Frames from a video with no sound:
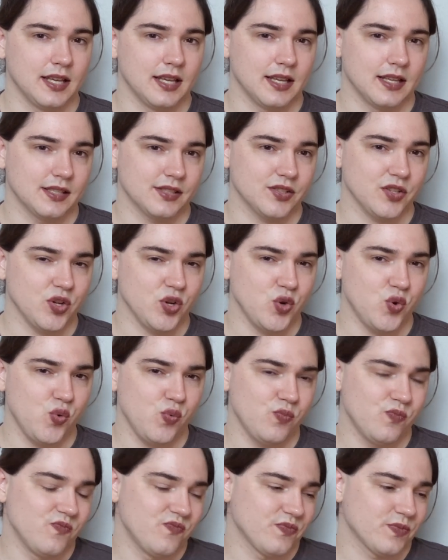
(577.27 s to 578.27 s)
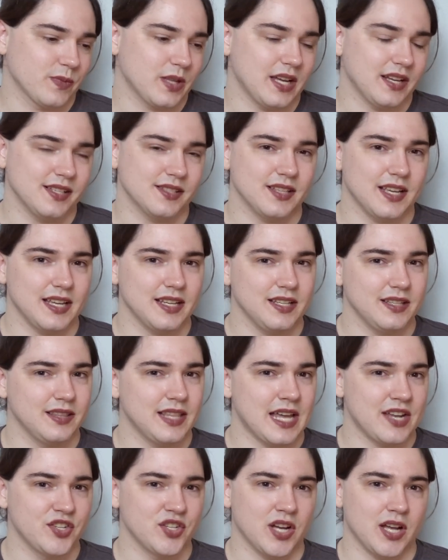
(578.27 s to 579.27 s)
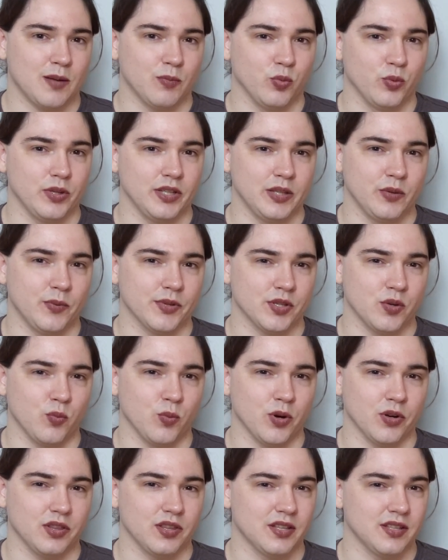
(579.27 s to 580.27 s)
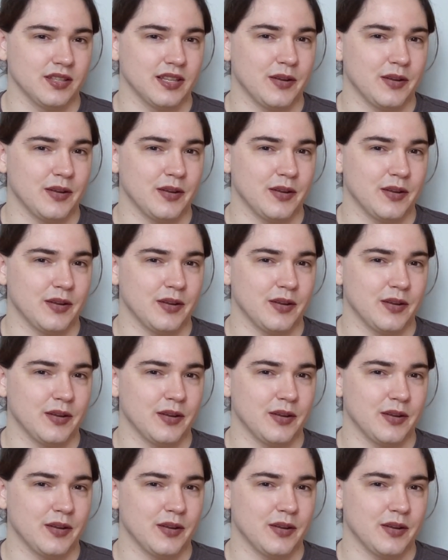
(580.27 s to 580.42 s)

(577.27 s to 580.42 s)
So I decided that job really wasn't worth it.